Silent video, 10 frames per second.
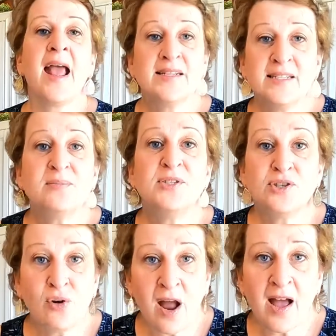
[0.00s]
and
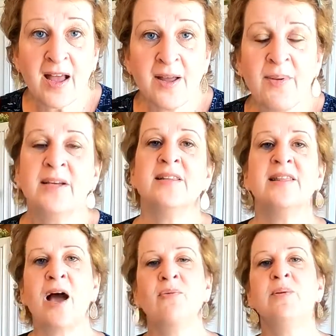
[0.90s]
subscribe.
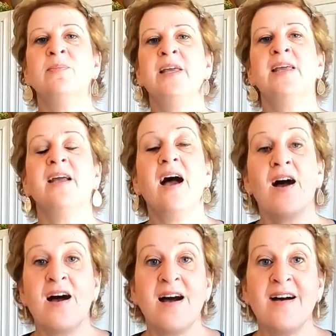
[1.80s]
That would be
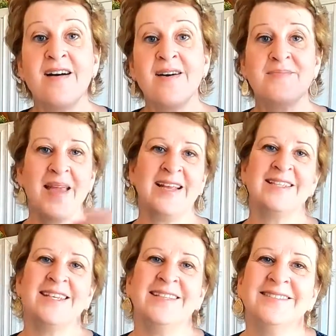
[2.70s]

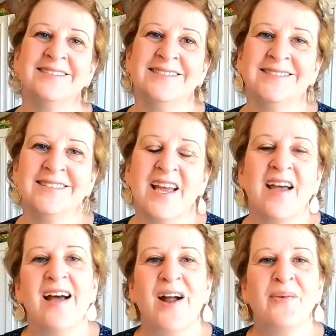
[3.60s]
amazing.
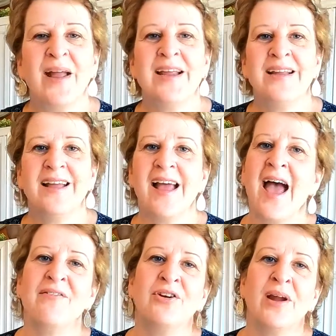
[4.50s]
All right,
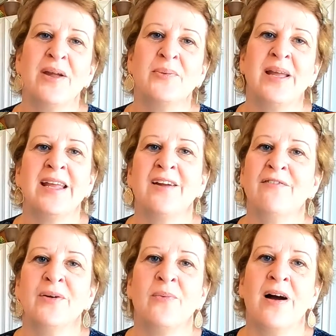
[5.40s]
have a great week,
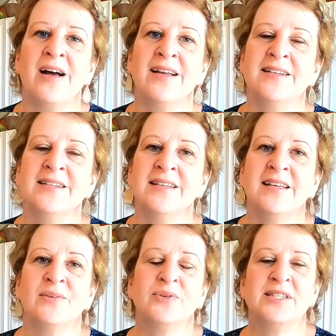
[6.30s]
everyone.
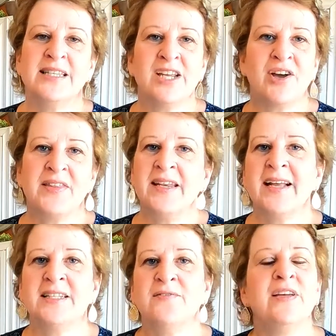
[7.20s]
We'll see you on the
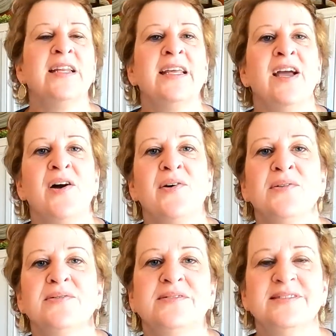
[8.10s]
next
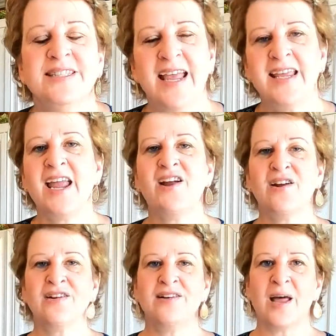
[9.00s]
video. Take
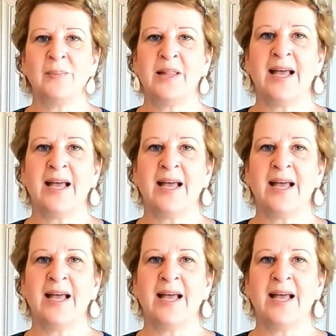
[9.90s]
care. God